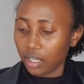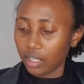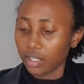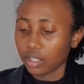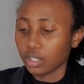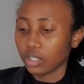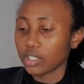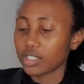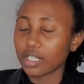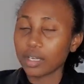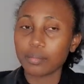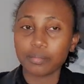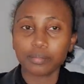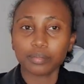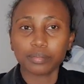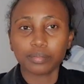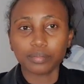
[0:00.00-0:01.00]
Because
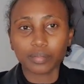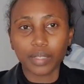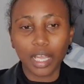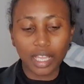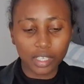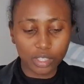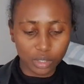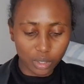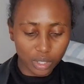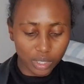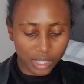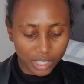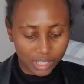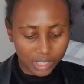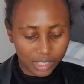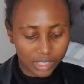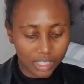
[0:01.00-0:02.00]
I saw
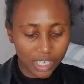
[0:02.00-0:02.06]
this